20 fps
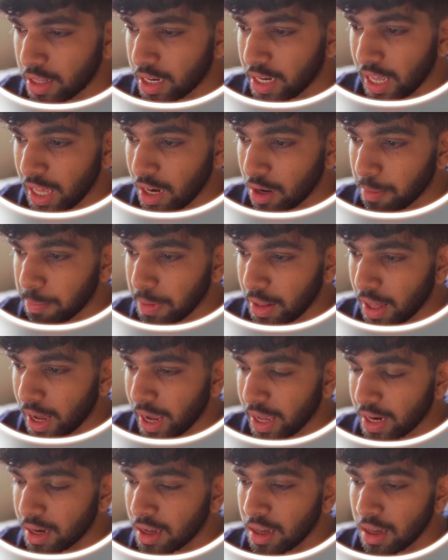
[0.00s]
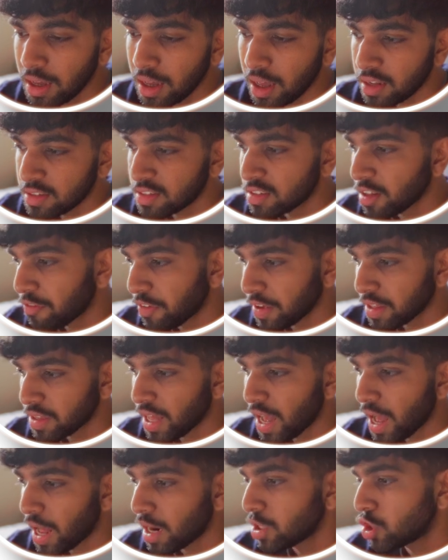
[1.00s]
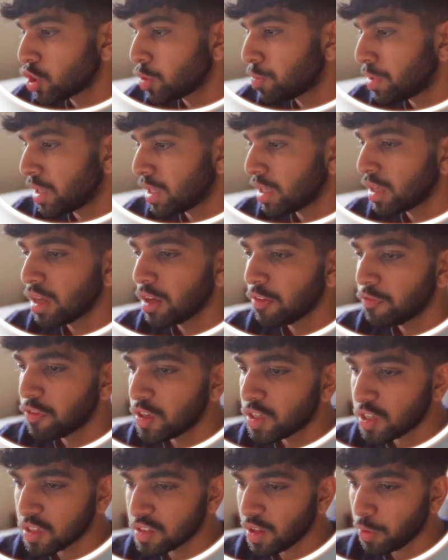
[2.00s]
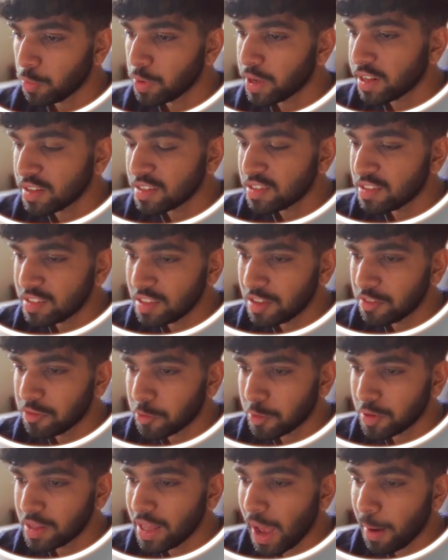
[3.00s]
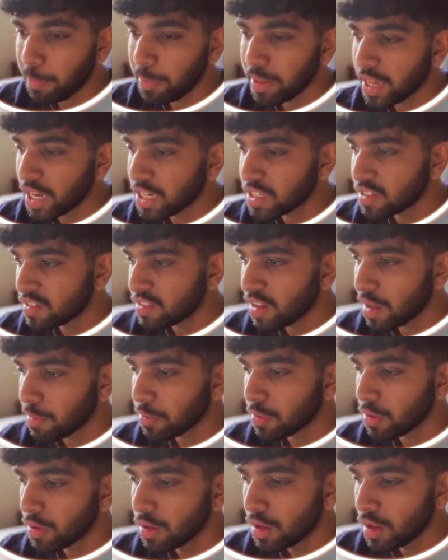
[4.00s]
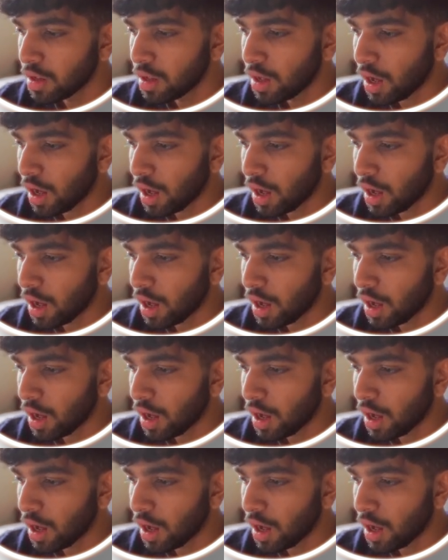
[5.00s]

the date applied and stuff like that should be features that we can see for the applications table.